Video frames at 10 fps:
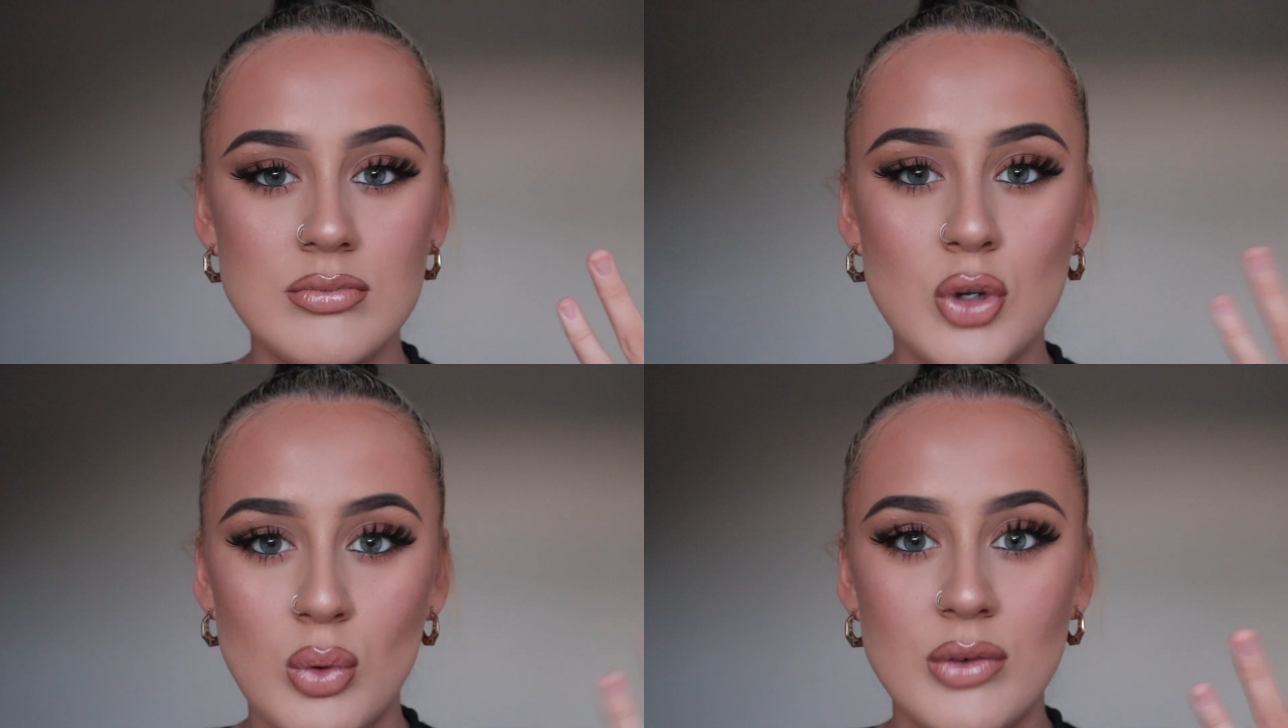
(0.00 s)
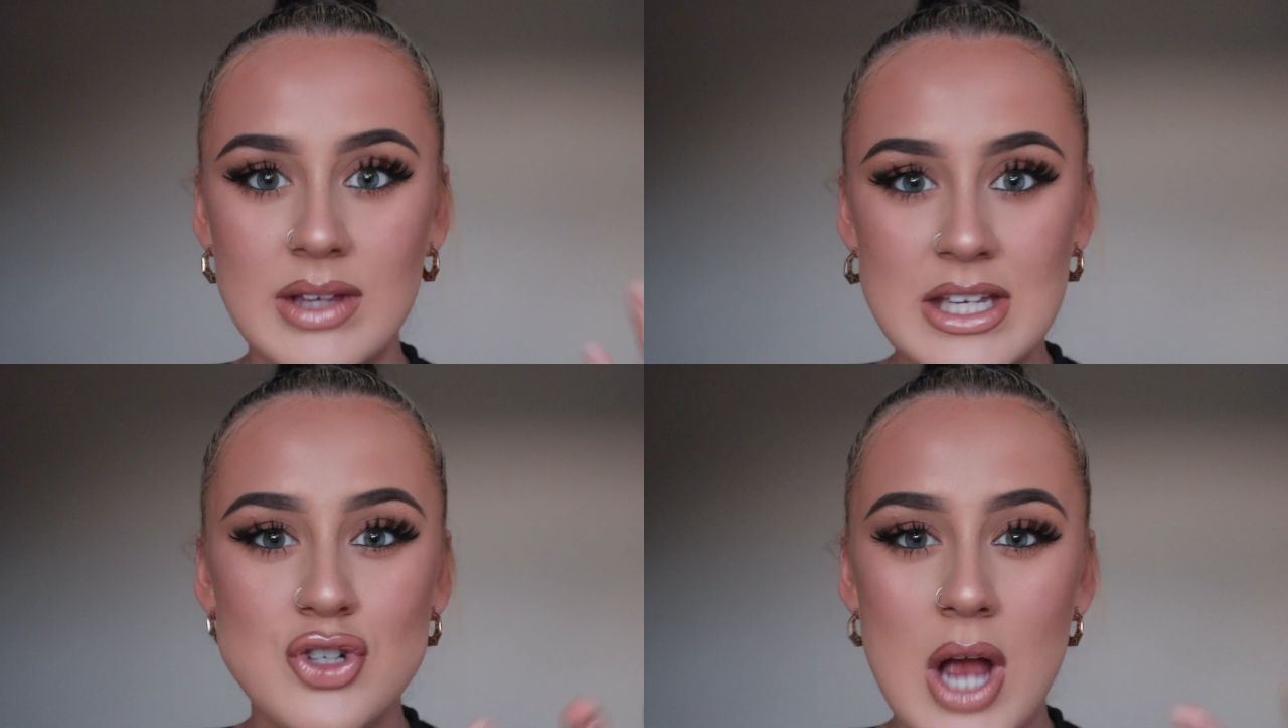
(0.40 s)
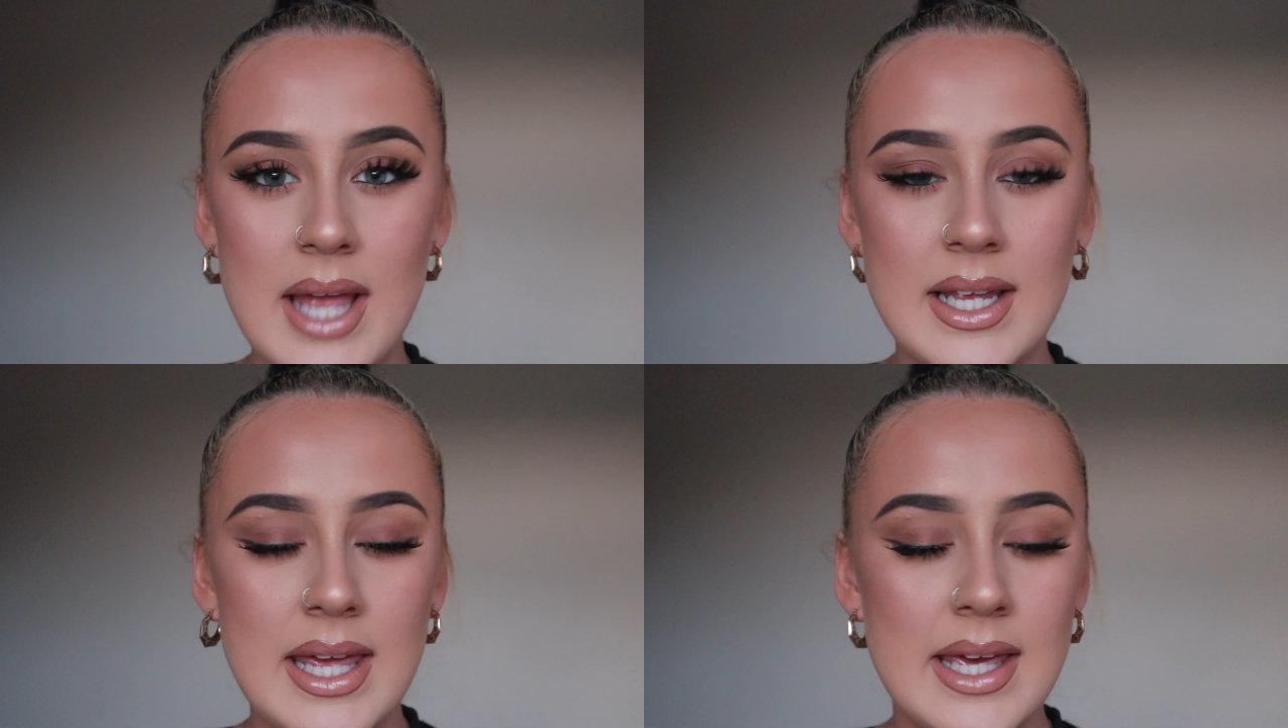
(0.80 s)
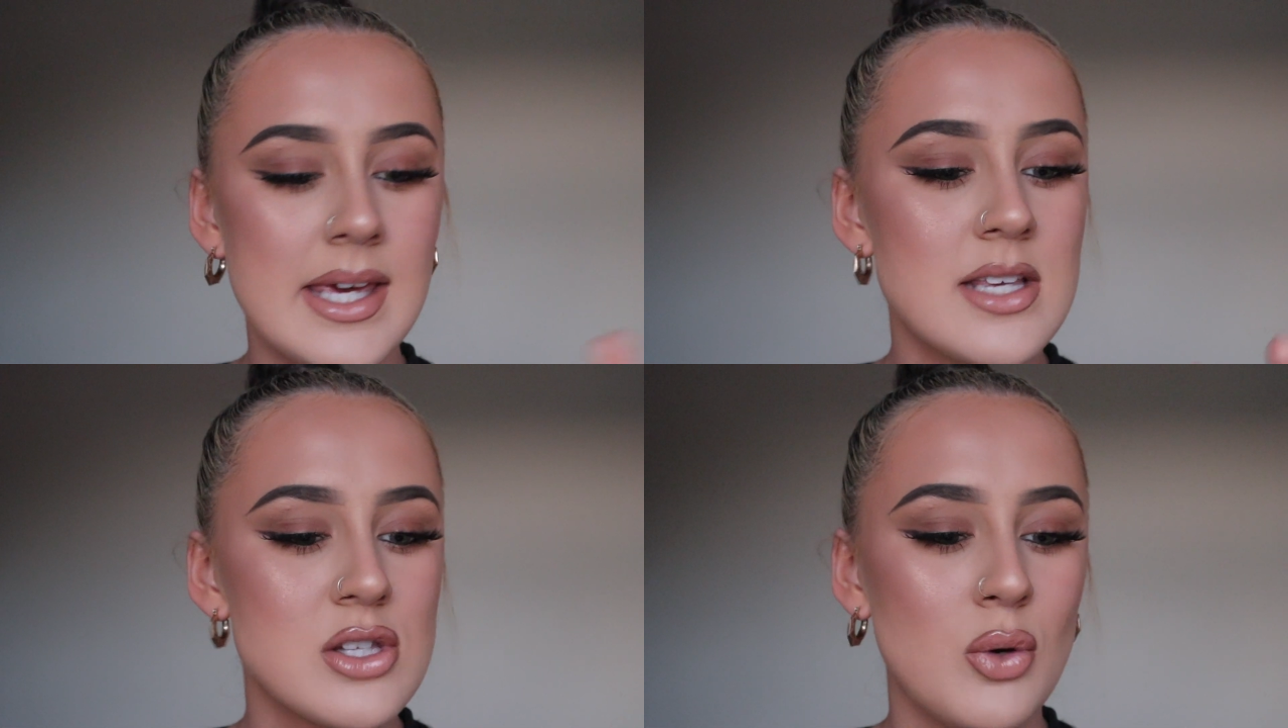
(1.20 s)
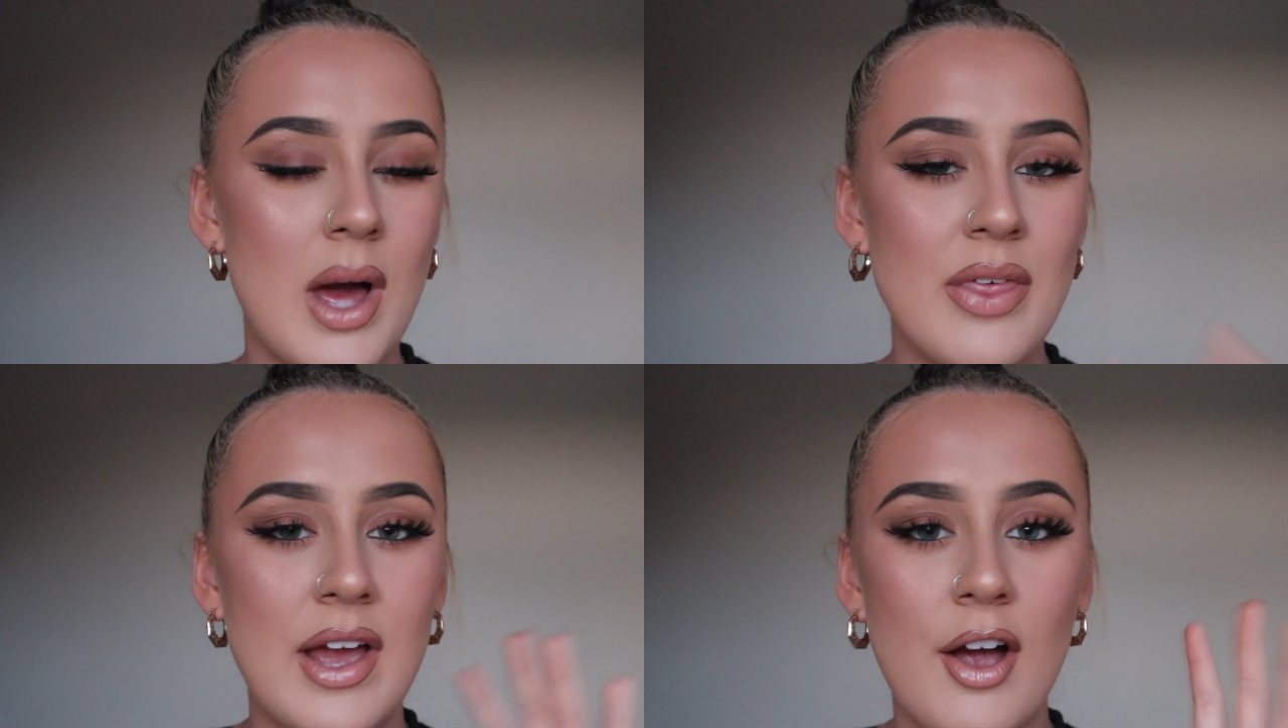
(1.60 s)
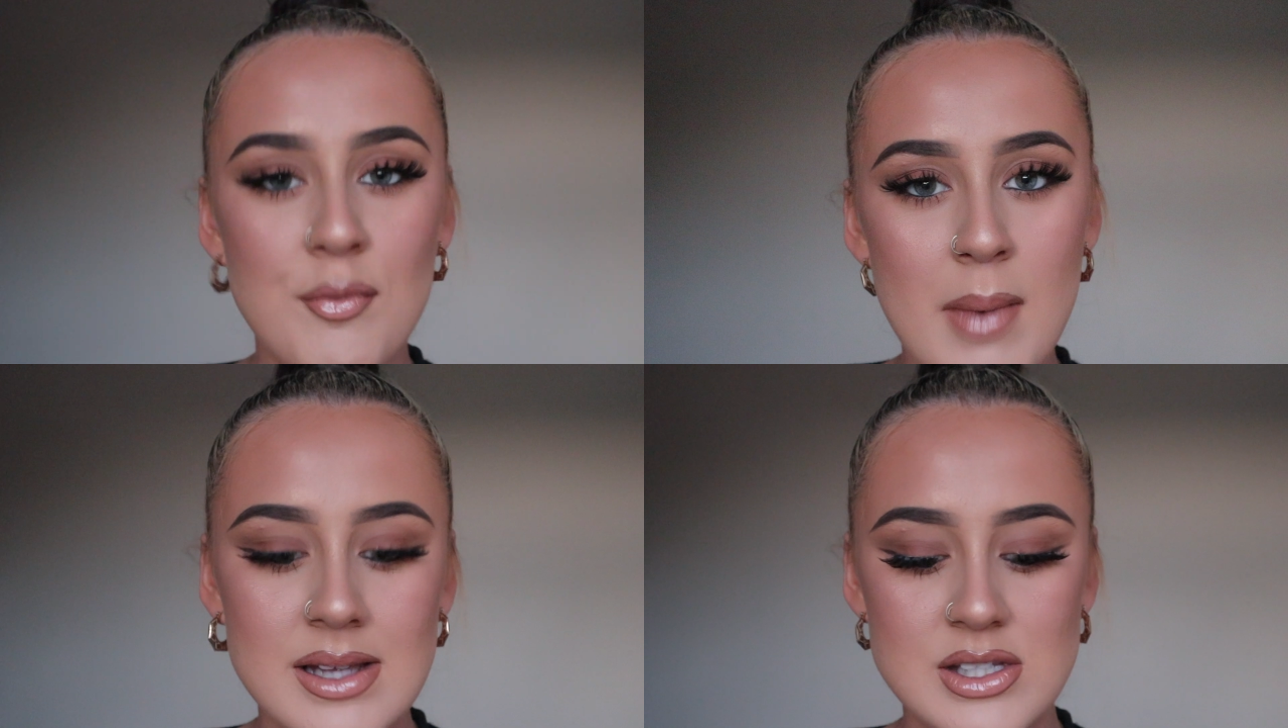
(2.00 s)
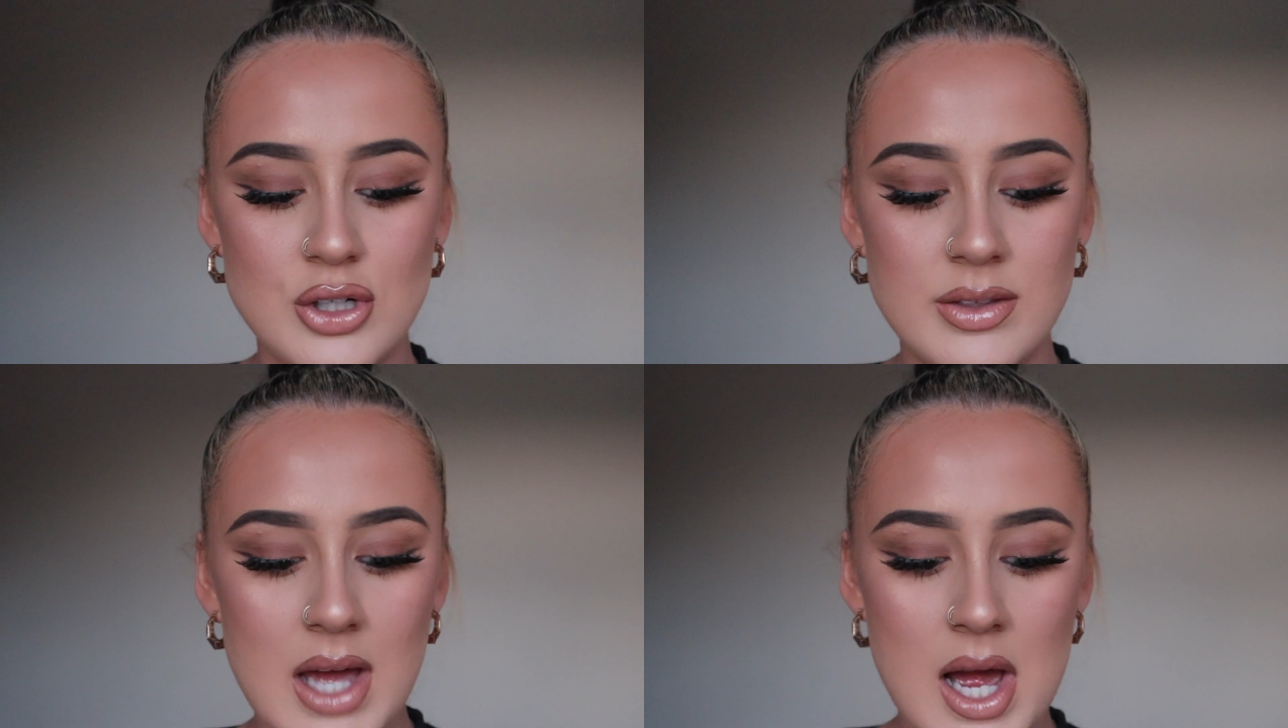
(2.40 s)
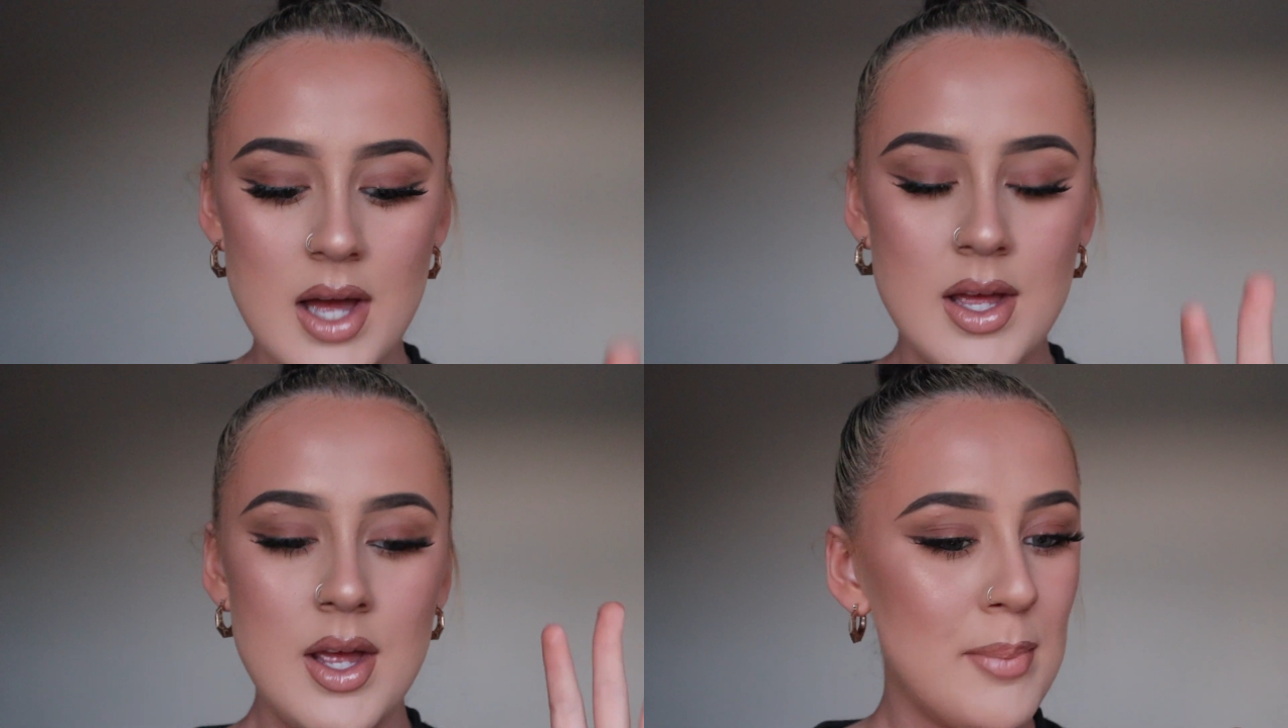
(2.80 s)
going really dry and cakey, so I think I've mastered that.